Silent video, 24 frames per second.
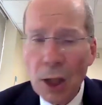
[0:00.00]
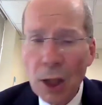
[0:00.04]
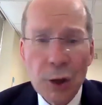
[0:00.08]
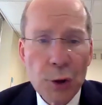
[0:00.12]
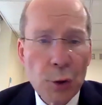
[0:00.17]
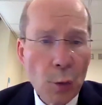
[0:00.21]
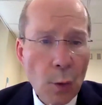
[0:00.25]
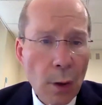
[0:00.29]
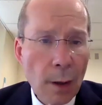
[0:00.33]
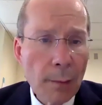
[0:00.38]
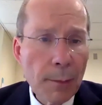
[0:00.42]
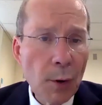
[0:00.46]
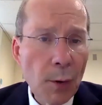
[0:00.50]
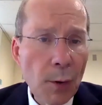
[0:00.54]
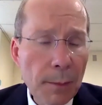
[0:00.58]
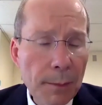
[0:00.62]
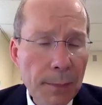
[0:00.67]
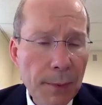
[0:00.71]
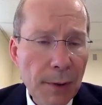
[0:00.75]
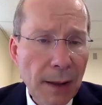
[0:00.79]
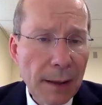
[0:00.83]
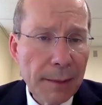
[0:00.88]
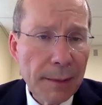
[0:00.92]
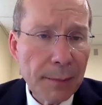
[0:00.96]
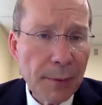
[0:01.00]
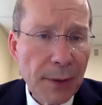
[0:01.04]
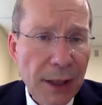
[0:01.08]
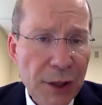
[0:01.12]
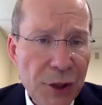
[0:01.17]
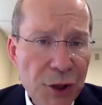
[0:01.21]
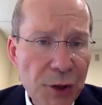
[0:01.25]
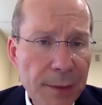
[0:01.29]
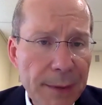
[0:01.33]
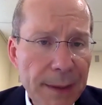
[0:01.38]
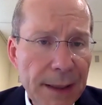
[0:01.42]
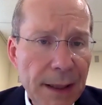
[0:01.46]
a normal blood
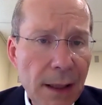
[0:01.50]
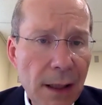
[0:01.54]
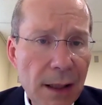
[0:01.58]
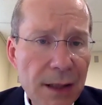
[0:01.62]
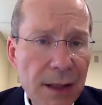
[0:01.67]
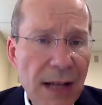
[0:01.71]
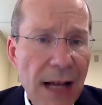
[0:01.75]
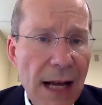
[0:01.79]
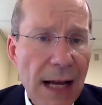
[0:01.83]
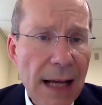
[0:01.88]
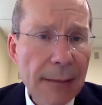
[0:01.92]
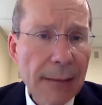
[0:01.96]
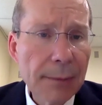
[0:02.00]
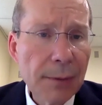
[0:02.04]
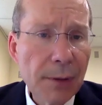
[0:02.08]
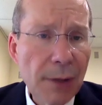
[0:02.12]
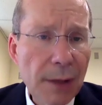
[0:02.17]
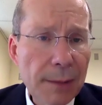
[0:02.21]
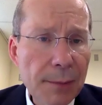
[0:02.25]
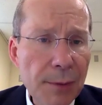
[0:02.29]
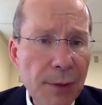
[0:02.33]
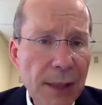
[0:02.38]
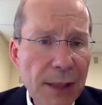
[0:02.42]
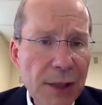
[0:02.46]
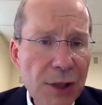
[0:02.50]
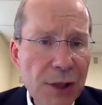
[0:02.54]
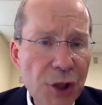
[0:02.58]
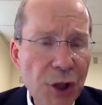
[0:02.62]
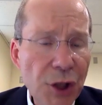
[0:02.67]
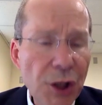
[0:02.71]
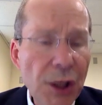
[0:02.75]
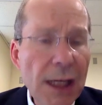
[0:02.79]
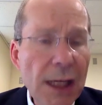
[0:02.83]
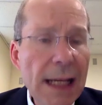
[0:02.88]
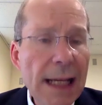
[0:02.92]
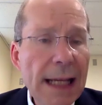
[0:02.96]
pressure because high blood
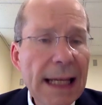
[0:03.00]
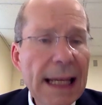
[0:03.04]
pressure